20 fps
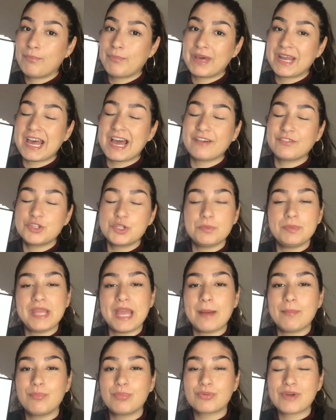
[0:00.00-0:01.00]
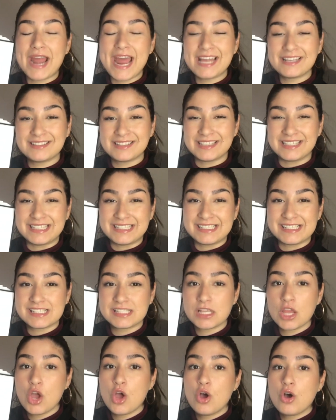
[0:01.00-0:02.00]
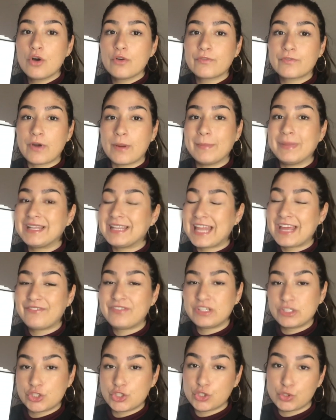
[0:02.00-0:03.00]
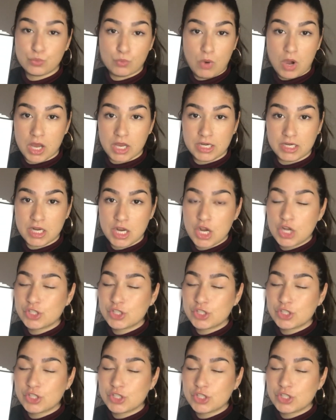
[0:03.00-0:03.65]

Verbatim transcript: but I have to be at Bradley's from eleven to one.